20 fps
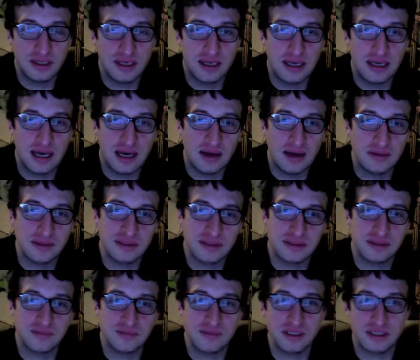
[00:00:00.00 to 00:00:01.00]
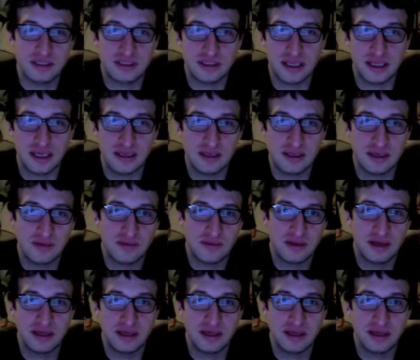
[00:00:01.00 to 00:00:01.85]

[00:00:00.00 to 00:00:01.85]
and now just to reach the ending of it,